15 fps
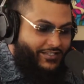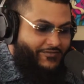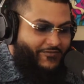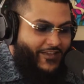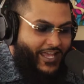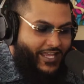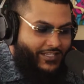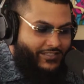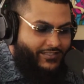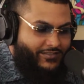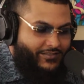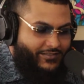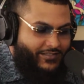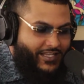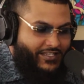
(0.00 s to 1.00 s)
That's facts.
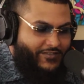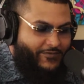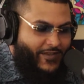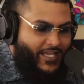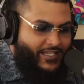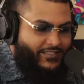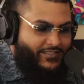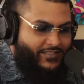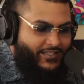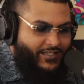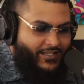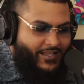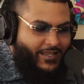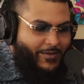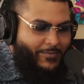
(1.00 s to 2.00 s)
That's facts.
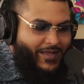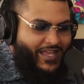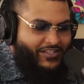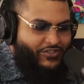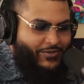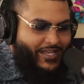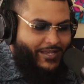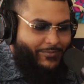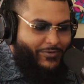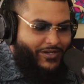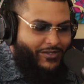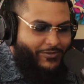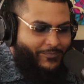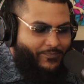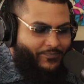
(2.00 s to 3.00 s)
But that's why,
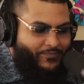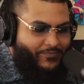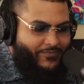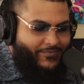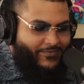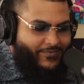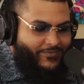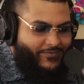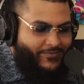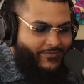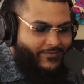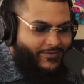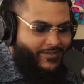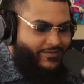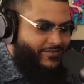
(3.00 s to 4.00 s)
bro
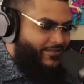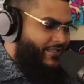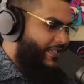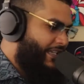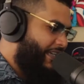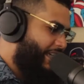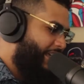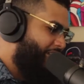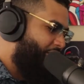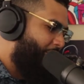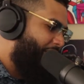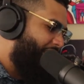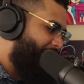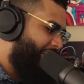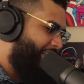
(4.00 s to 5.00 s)
it's
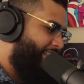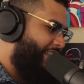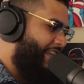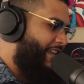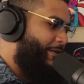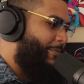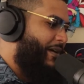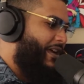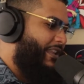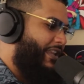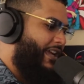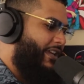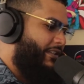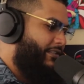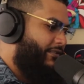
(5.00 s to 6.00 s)
crazy to think about
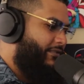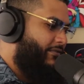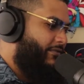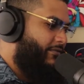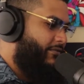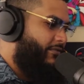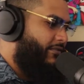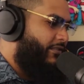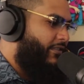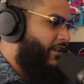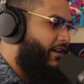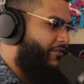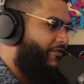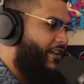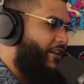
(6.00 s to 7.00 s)
like
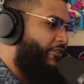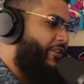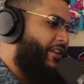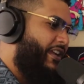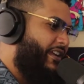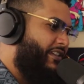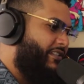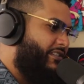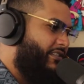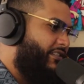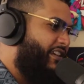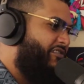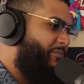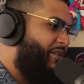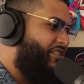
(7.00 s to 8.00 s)
love nowadays.
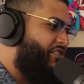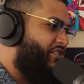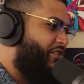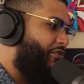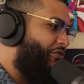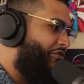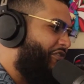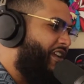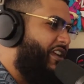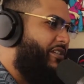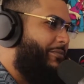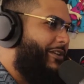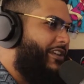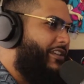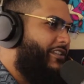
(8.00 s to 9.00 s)
Love be so
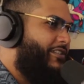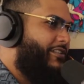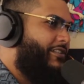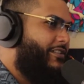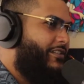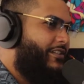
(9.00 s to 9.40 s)
fake, man.